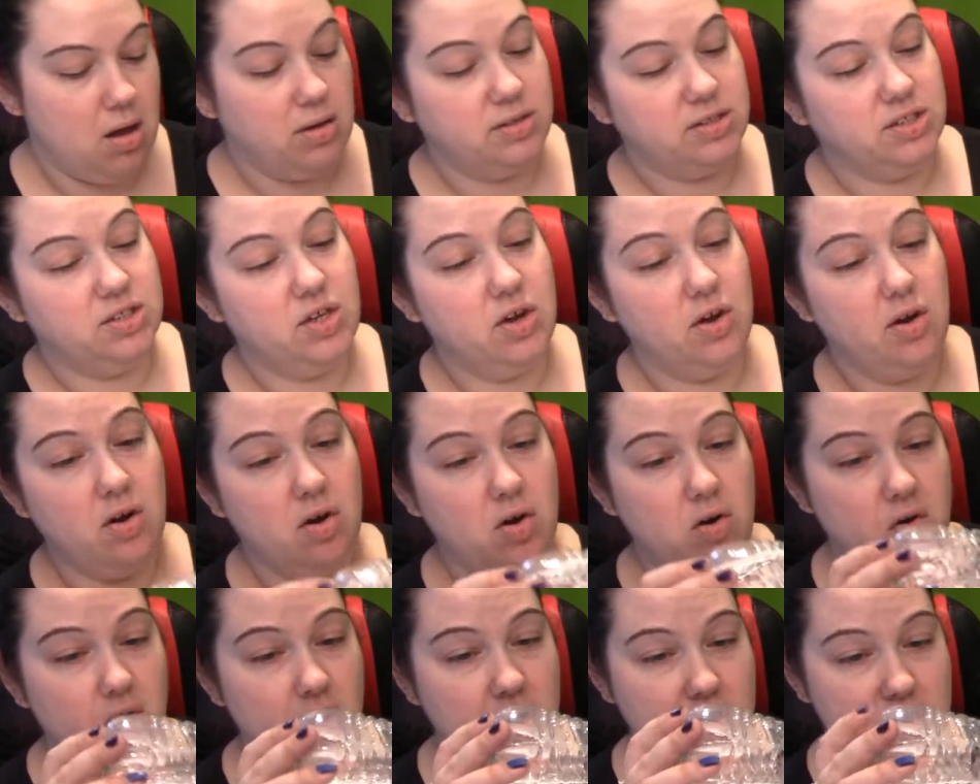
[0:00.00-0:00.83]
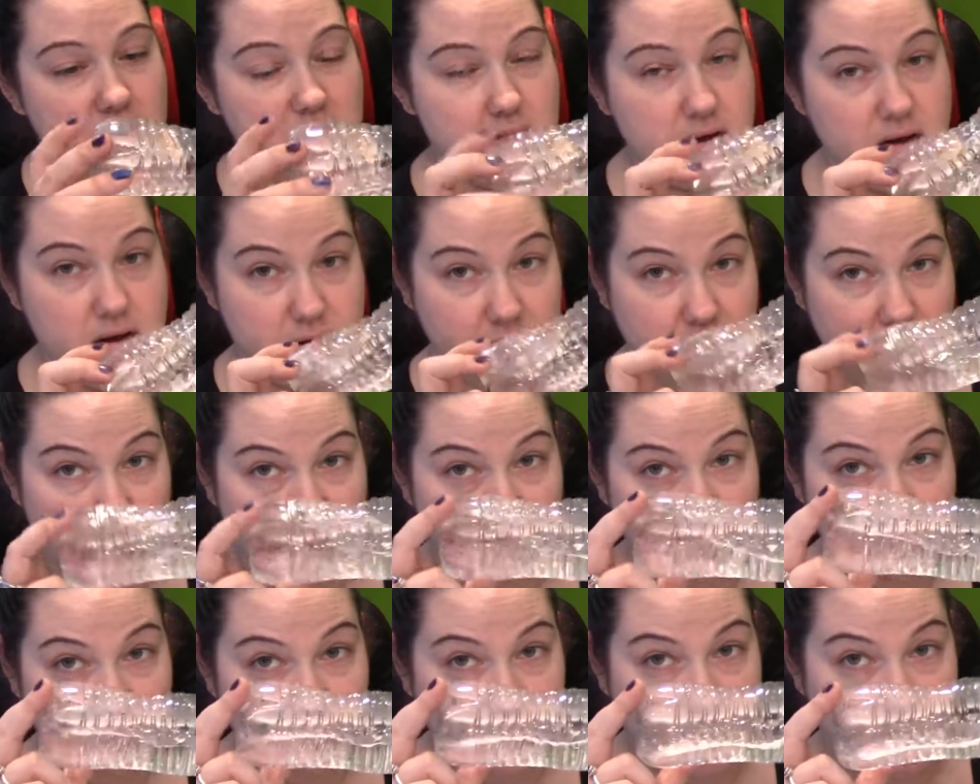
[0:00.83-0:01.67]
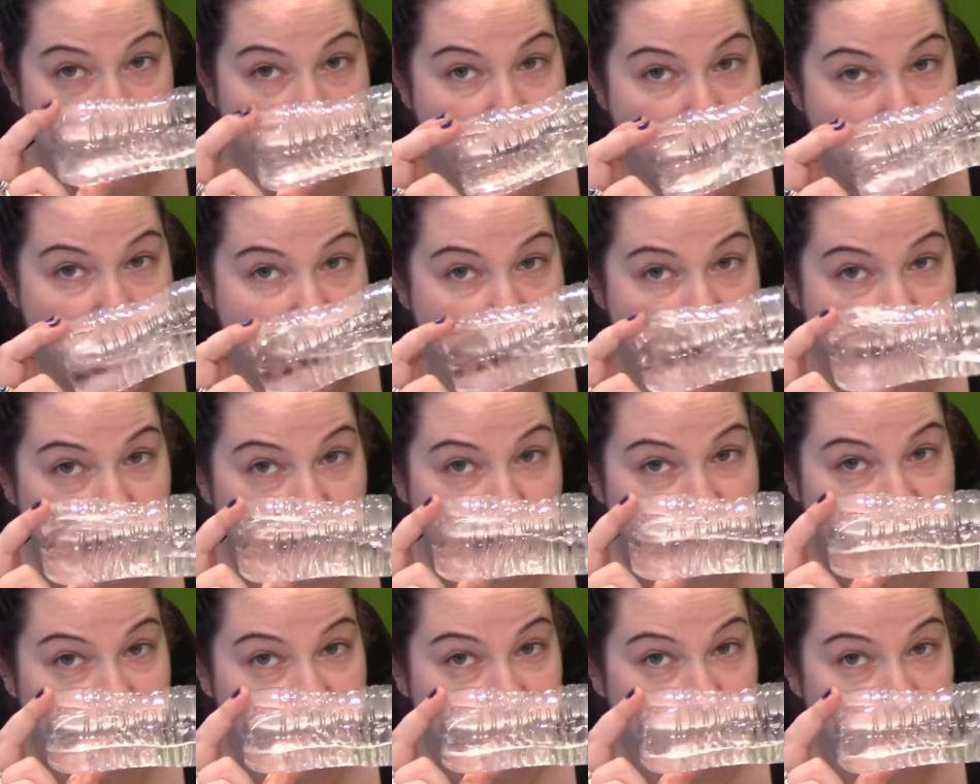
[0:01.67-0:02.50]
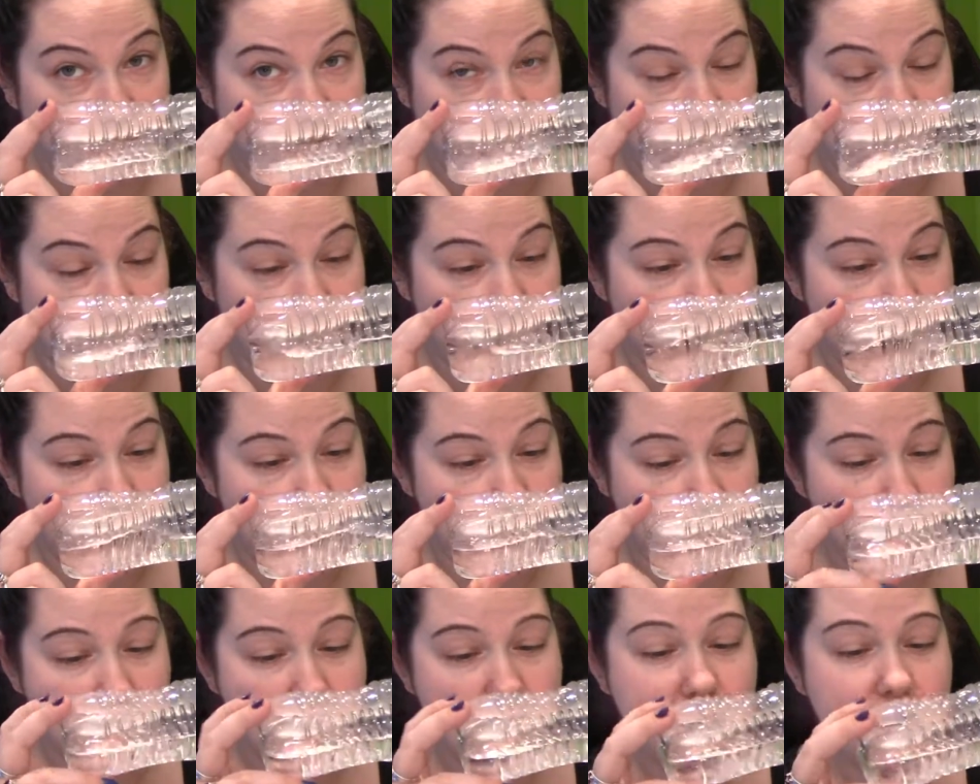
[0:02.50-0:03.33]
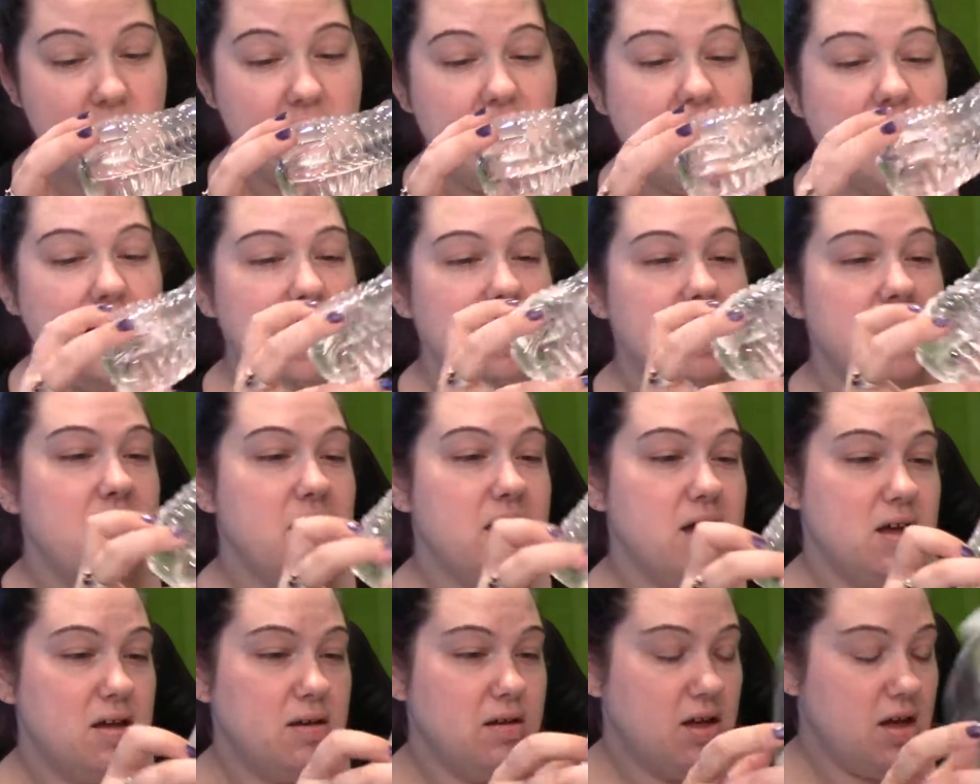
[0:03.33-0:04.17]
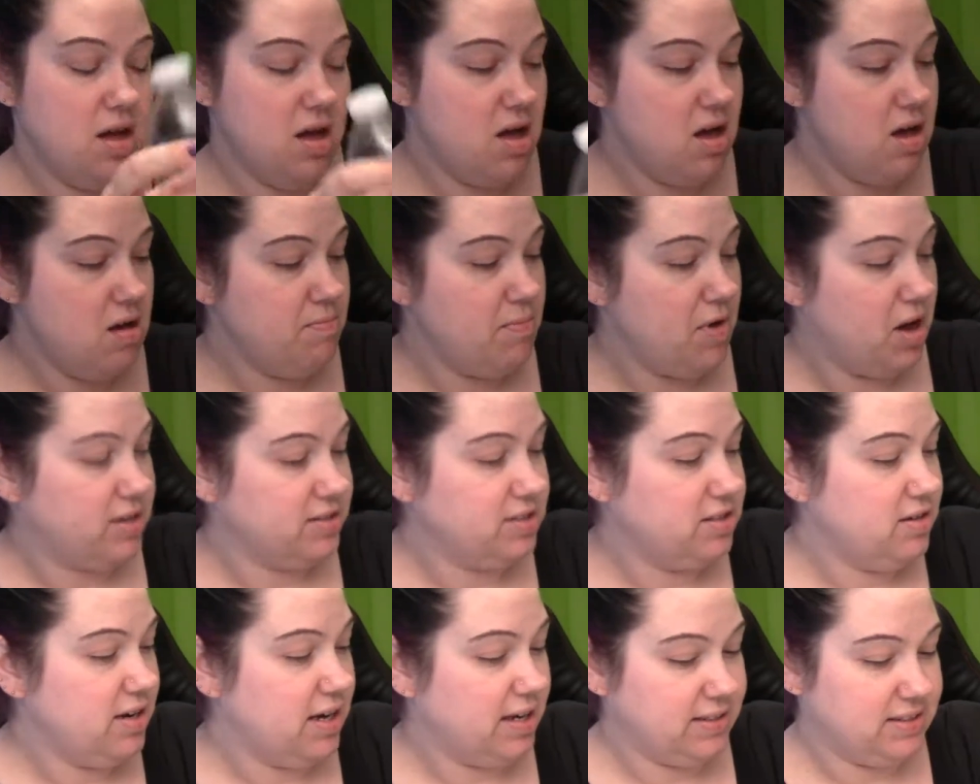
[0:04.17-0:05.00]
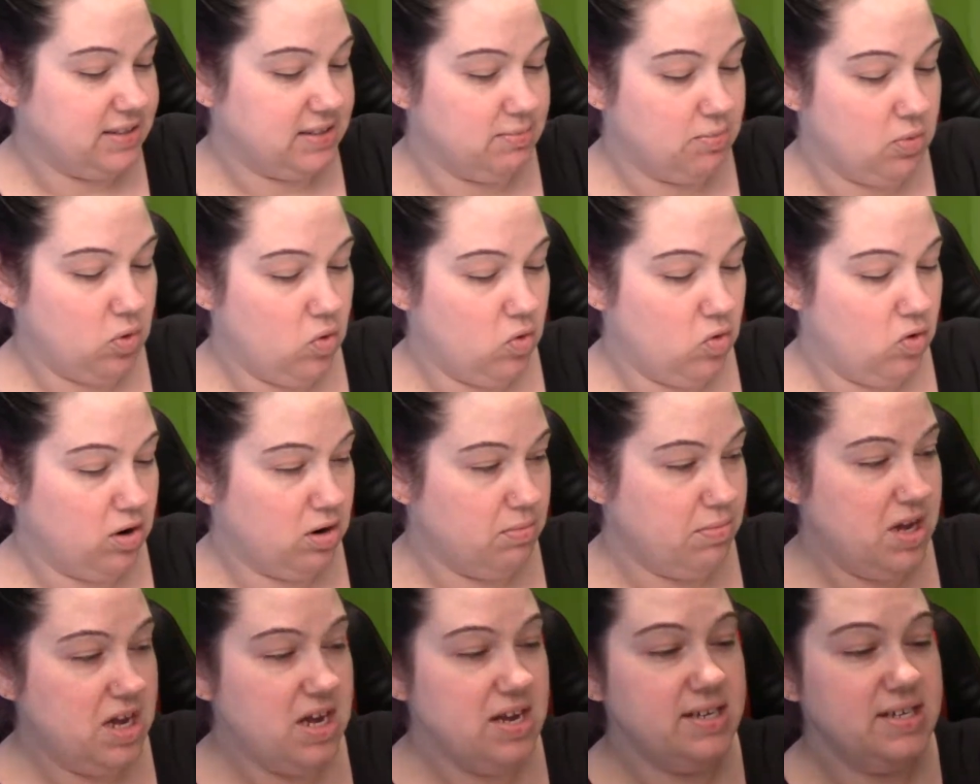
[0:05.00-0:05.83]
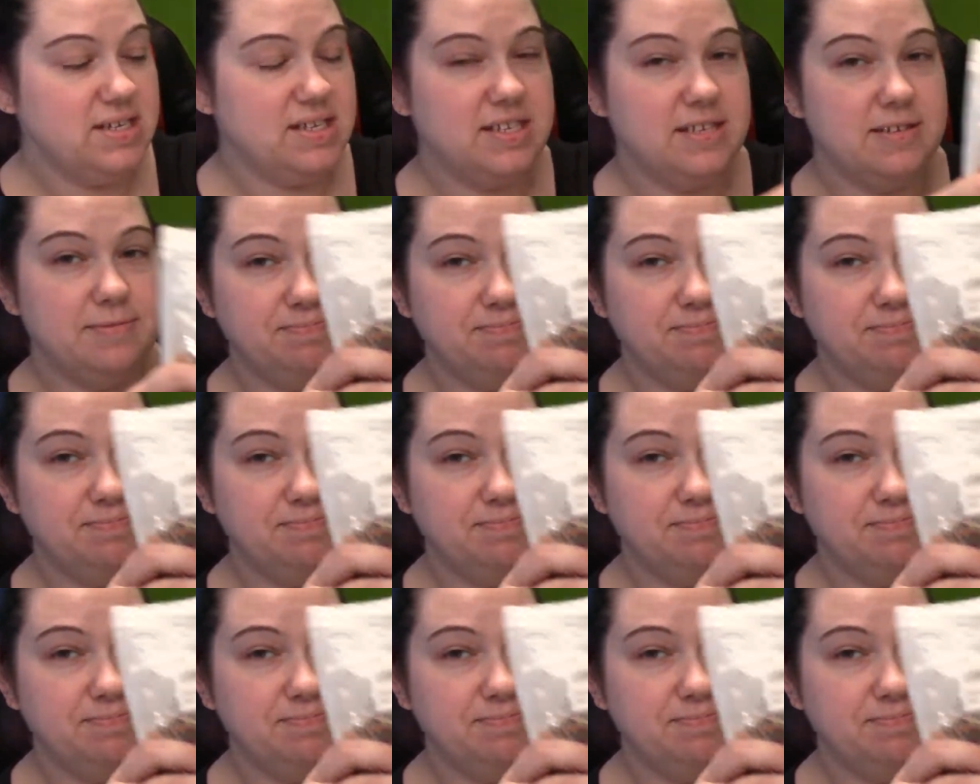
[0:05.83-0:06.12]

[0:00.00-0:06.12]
So you've got water. I also got some Orbeez.